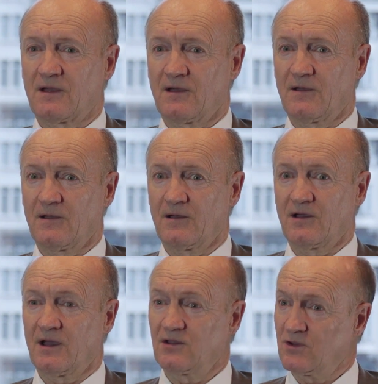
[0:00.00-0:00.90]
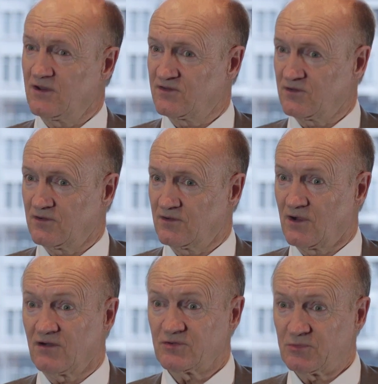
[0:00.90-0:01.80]
and you have the
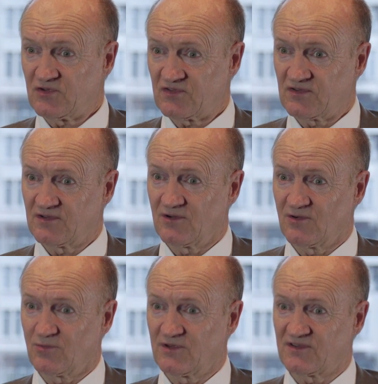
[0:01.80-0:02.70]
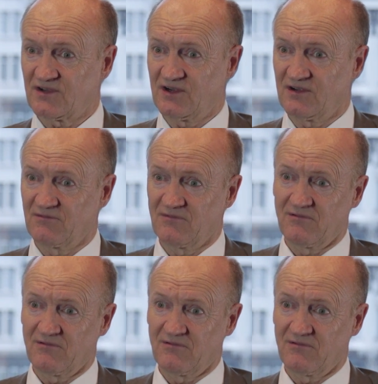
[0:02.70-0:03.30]
governments with their